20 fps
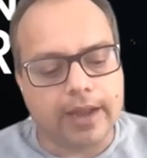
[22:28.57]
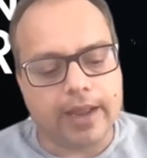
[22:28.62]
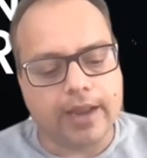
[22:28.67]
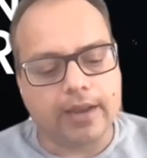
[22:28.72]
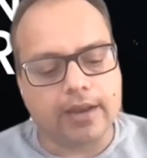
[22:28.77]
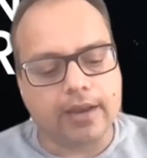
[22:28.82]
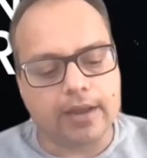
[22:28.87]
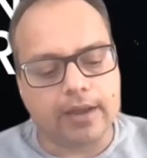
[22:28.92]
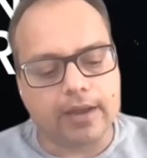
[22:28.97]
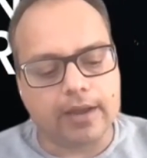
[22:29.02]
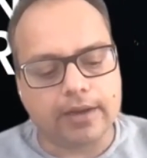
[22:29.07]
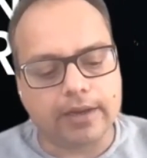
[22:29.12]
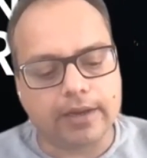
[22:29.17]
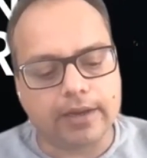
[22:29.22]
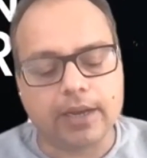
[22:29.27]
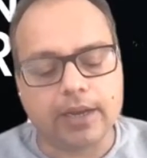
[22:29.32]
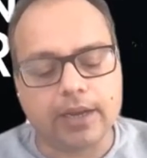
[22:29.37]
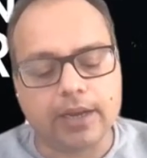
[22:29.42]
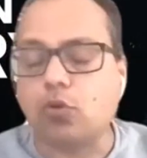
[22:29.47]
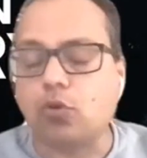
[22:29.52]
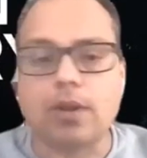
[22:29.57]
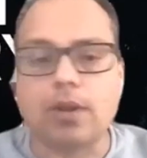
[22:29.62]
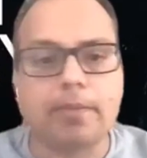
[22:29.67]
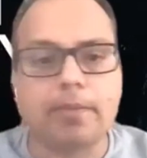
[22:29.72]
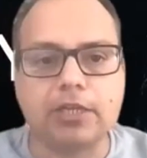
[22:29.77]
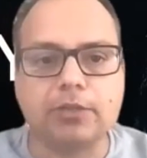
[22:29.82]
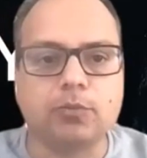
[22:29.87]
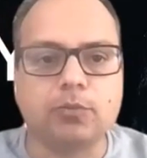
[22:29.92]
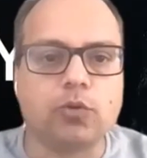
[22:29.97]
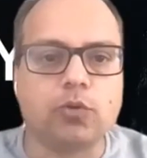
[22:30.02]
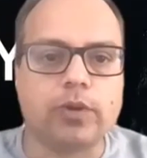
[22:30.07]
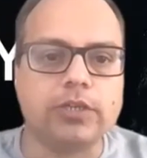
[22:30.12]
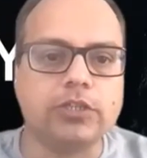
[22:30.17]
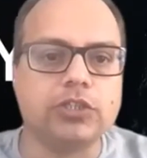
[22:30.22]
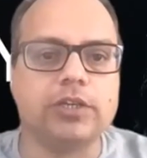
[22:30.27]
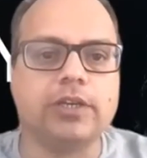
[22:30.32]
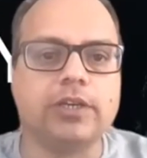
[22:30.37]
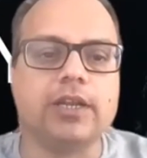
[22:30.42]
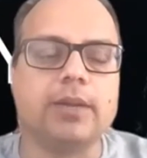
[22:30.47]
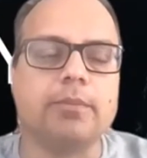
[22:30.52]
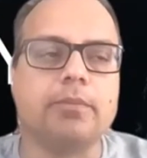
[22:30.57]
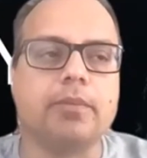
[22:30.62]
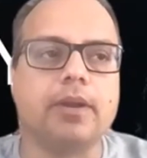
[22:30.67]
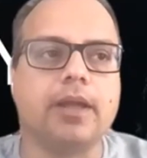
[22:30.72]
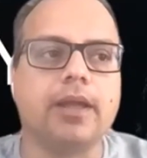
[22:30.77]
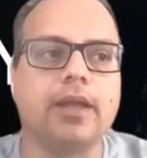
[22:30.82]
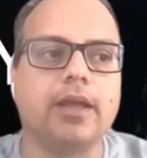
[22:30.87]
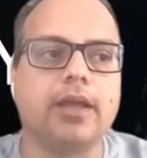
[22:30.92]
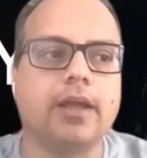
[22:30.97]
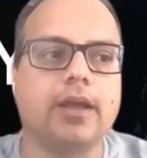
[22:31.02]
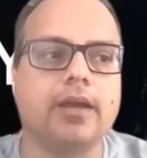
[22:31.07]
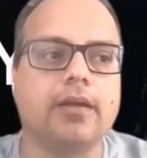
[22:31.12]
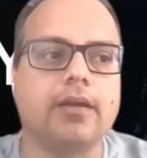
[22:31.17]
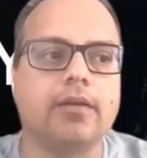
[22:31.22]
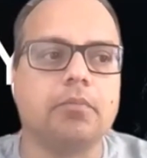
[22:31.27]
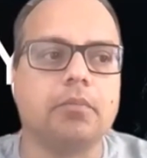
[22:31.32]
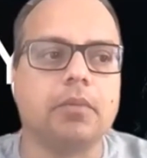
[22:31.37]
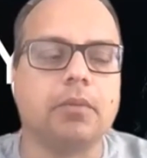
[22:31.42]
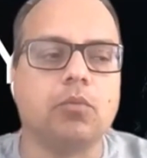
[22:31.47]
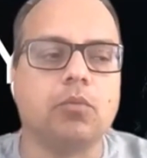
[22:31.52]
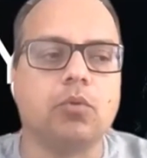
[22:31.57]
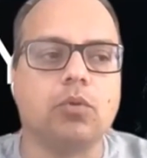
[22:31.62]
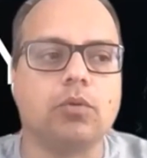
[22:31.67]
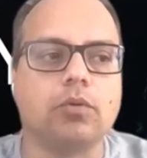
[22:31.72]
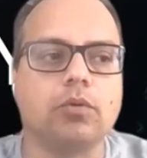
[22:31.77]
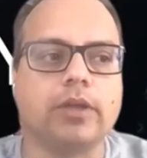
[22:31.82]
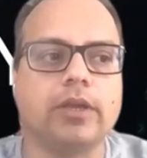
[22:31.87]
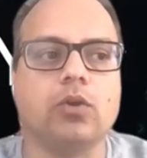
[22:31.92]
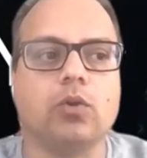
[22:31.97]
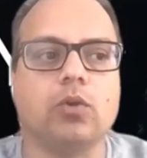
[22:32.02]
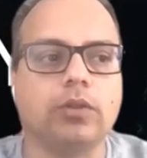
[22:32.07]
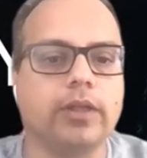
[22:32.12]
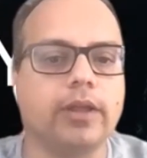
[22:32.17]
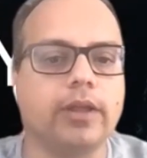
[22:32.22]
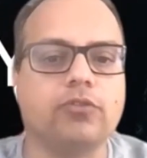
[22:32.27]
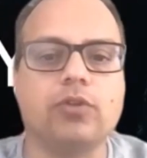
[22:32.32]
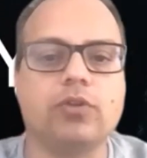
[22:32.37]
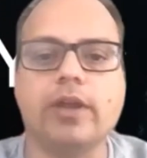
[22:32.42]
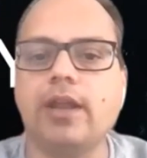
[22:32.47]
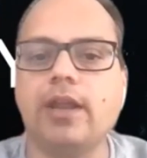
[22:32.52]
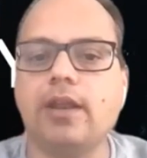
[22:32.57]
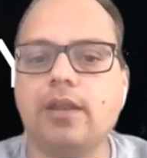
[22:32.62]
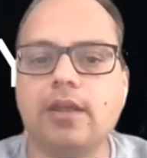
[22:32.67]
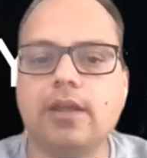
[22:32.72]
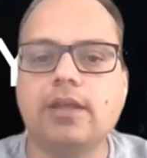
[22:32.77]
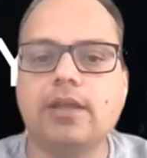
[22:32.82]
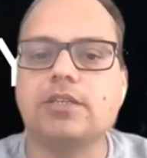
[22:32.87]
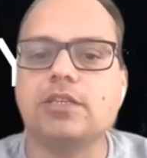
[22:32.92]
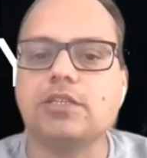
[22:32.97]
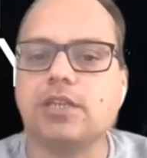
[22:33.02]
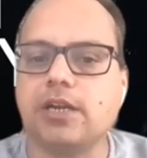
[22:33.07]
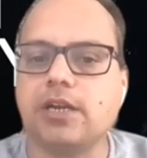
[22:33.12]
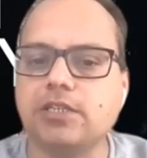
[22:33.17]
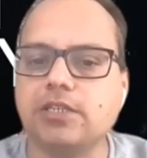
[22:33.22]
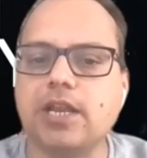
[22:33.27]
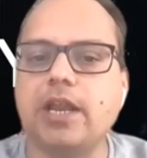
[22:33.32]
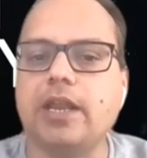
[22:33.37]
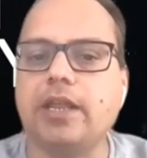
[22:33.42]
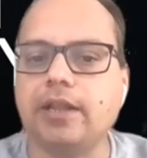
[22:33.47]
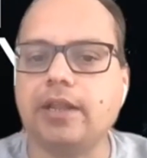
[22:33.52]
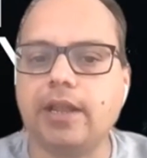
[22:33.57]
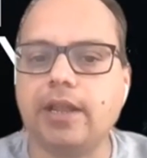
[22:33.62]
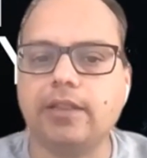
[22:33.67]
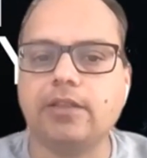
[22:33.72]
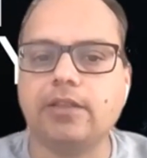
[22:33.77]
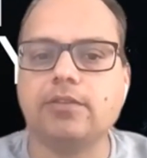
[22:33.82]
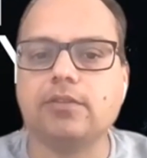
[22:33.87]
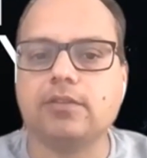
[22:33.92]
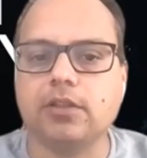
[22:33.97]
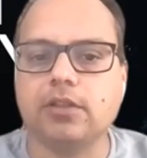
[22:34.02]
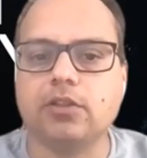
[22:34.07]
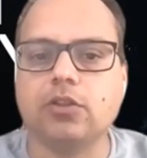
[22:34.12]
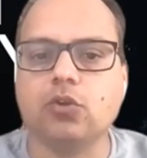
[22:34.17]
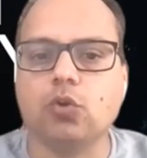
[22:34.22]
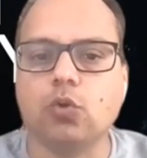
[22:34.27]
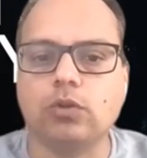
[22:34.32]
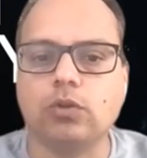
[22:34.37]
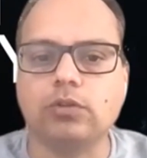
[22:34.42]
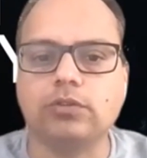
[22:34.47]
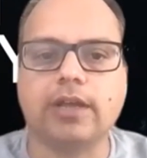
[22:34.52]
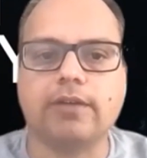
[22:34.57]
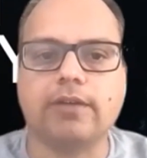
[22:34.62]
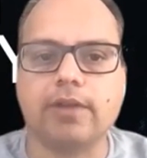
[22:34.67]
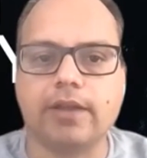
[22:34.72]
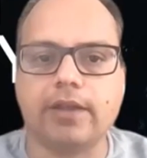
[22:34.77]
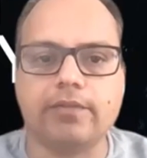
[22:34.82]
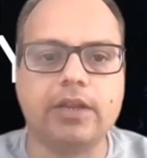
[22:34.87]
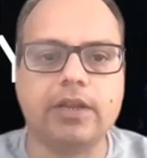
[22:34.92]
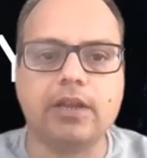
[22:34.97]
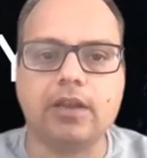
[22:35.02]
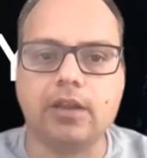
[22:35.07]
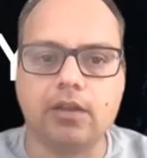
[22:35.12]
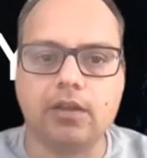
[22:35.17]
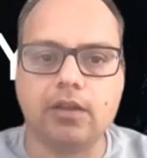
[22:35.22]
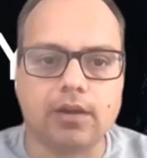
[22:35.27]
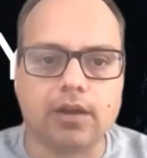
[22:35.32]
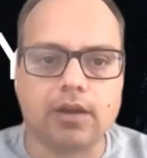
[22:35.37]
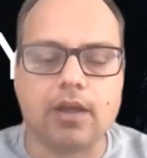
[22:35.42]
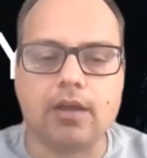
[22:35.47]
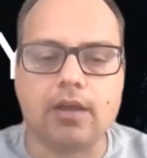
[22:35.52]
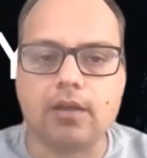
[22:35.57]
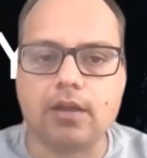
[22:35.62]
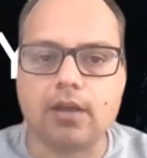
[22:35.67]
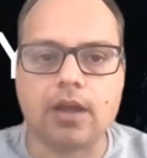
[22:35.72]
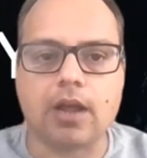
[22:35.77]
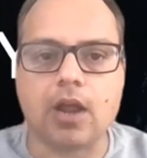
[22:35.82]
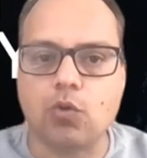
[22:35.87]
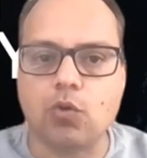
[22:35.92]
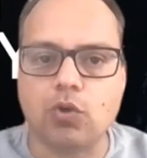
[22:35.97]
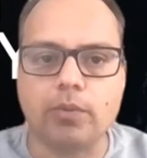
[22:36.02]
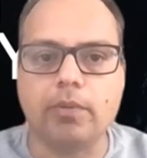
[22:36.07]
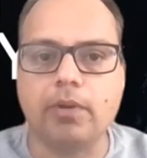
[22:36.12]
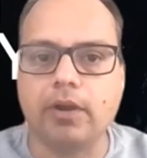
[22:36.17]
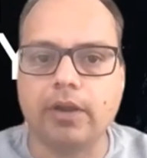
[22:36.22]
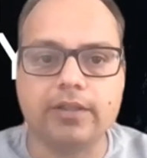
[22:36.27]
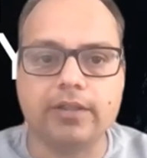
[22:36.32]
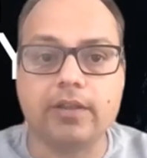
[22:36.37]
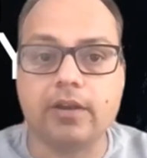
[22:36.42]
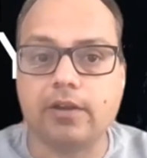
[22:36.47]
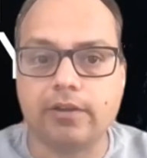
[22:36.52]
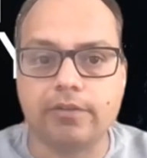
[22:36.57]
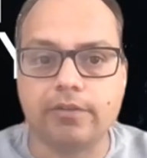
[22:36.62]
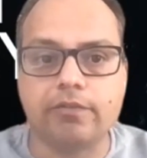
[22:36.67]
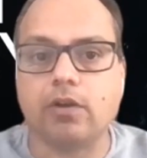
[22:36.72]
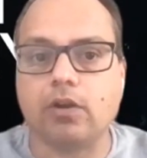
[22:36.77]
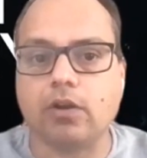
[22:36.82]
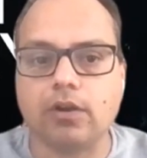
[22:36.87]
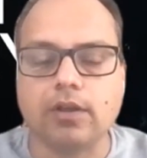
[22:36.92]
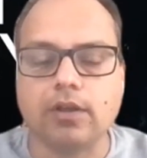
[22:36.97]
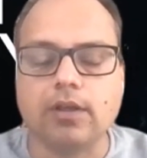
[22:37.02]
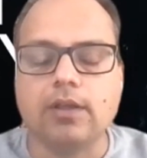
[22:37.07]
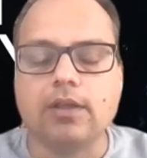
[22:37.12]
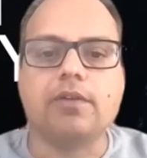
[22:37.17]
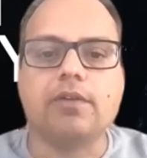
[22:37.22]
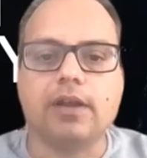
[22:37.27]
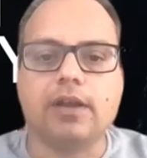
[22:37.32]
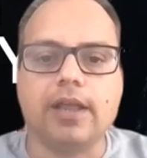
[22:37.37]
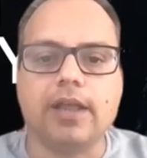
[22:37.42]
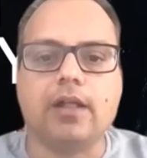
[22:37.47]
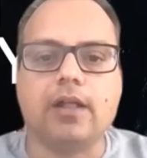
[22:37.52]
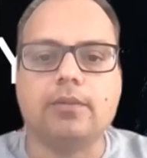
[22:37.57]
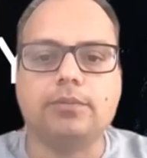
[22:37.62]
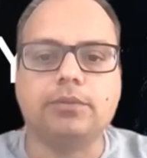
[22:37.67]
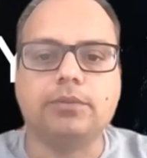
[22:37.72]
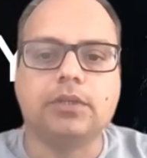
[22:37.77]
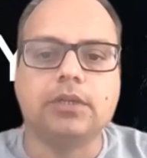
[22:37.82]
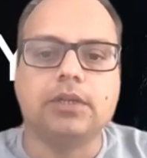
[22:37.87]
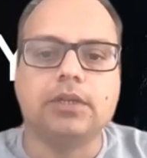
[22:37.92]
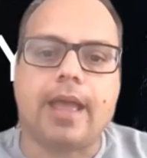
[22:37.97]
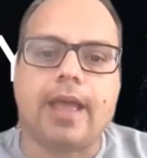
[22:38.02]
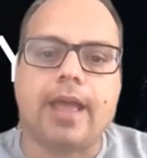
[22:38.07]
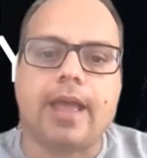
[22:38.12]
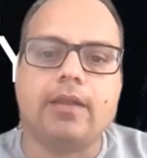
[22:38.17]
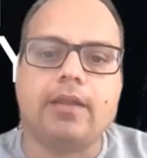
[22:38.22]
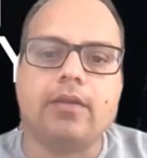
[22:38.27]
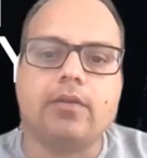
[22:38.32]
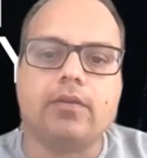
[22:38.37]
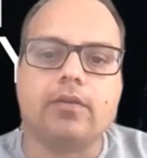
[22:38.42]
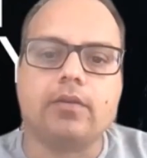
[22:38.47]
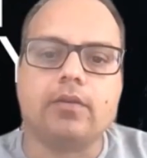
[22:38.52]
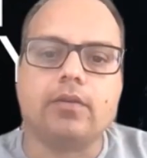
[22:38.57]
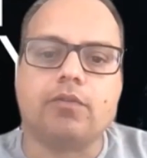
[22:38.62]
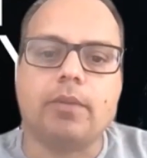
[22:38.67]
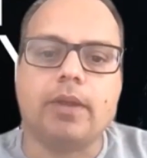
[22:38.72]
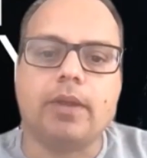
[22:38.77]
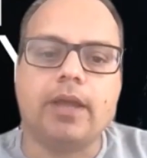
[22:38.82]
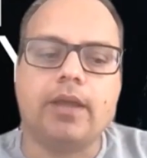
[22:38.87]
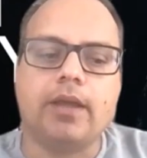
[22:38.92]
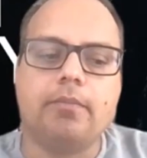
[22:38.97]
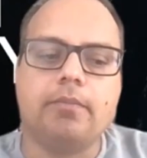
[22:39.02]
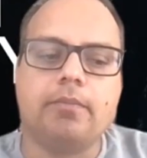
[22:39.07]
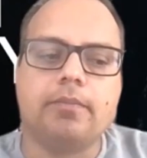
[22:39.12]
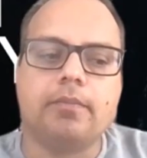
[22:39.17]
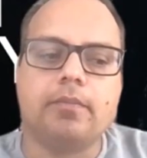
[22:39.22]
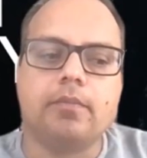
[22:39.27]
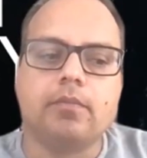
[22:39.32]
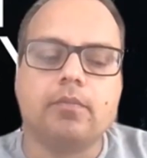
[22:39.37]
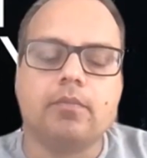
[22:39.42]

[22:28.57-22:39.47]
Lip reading: again, technical program management or engineering can play a more key role there. So again, just understanding like the roles have like very clear accountability that are different definitely helps. And from a